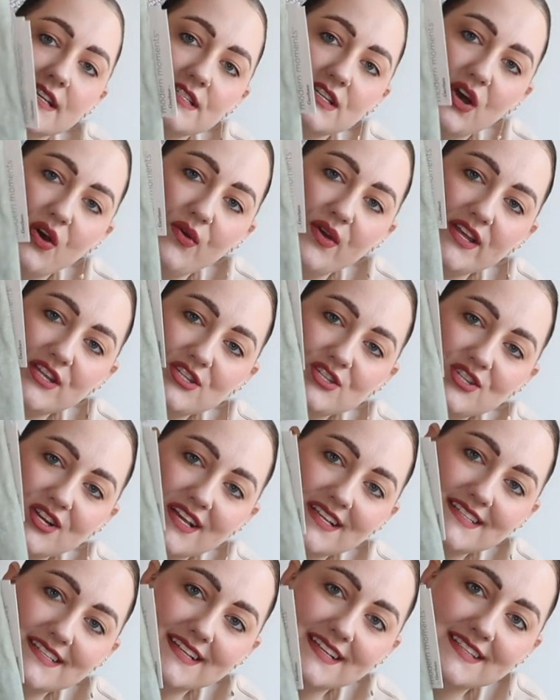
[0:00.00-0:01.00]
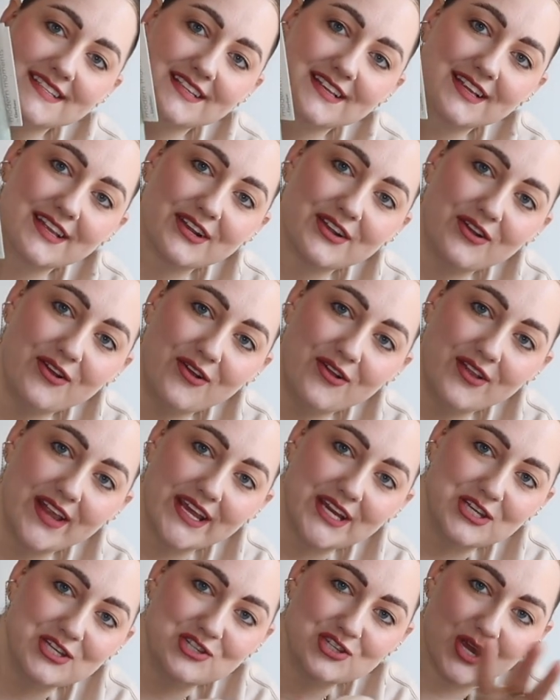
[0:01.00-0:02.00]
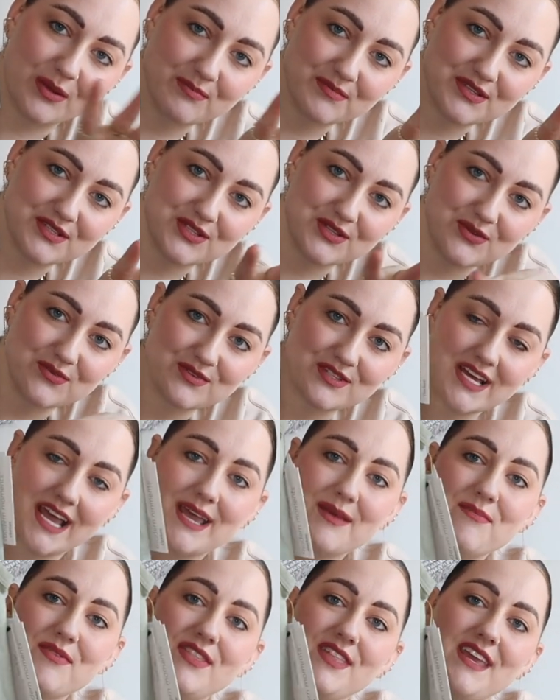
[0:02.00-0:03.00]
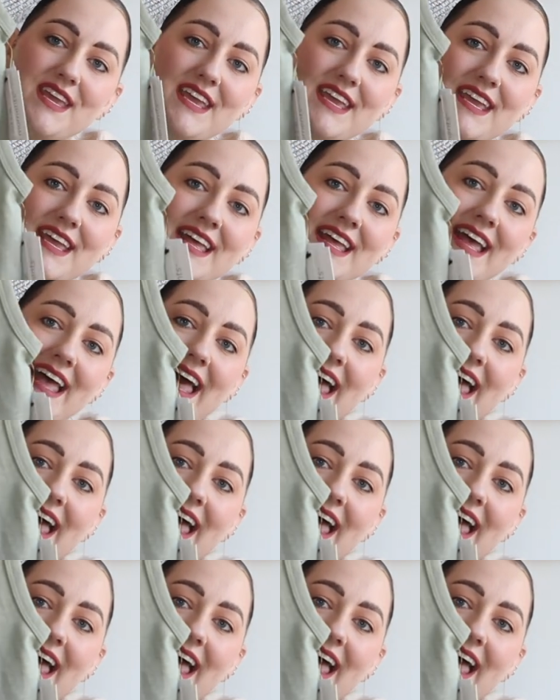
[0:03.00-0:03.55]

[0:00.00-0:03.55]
So it's just this little like jumpsuit type thing